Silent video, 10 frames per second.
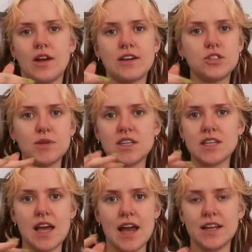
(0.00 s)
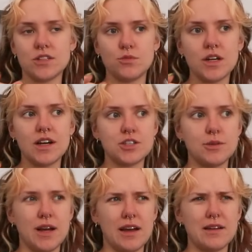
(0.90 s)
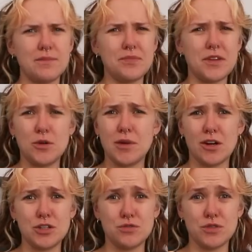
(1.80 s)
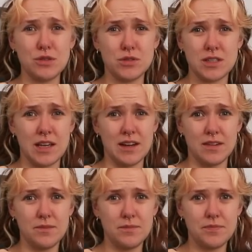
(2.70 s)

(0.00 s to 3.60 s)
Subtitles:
Like, someone could literally be like, oh my God, your roots, Keelan.